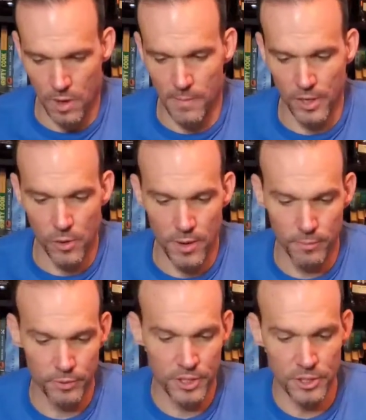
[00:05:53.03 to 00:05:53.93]
I'm gonna go ahead
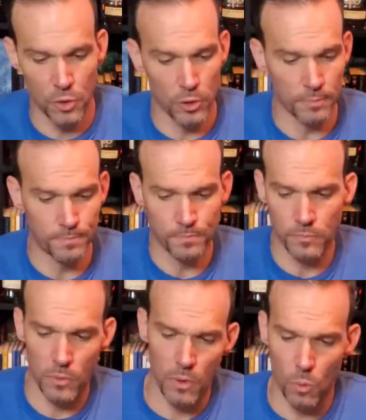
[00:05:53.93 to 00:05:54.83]
and put these in order.
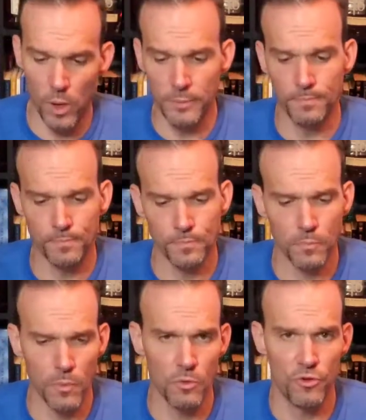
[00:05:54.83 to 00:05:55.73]
One,
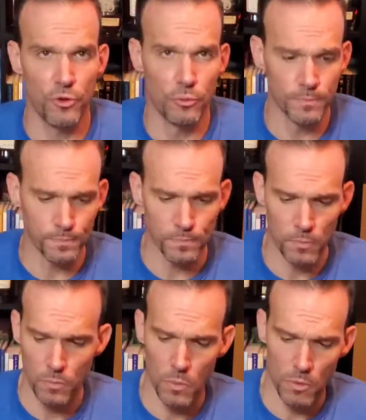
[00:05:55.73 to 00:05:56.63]
two,
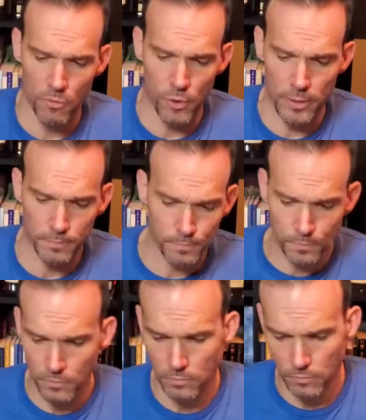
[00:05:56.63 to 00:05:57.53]
three.
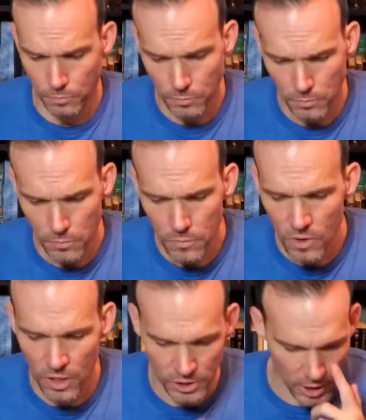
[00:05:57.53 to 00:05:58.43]

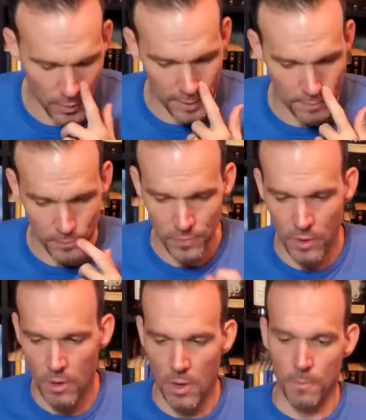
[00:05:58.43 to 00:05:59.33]
I'll tell you why.
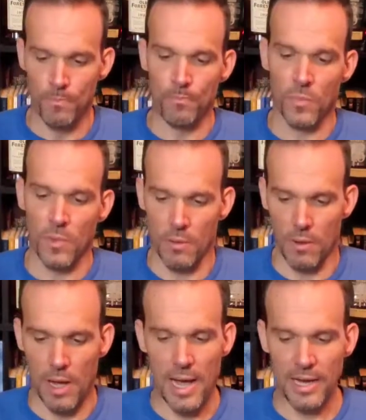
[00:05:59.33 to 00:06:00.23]

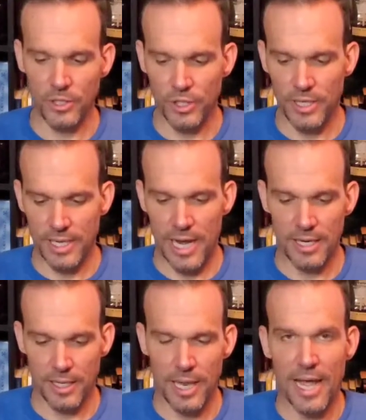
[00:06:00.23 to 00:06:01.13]
I actually
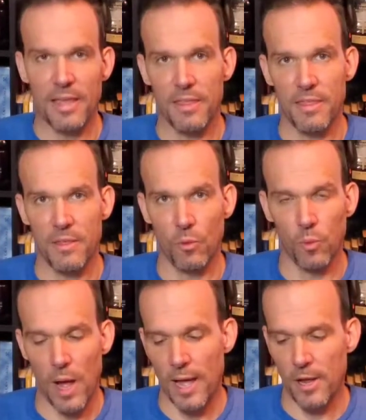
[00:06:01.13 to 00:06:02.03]
kind of like the
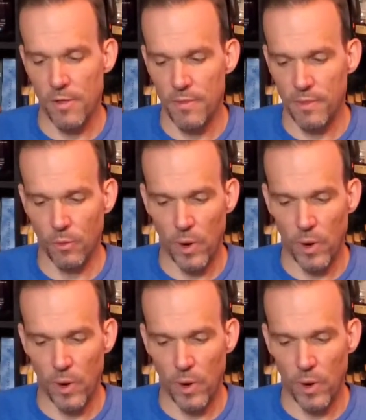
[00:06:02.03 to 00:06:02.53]
rye on the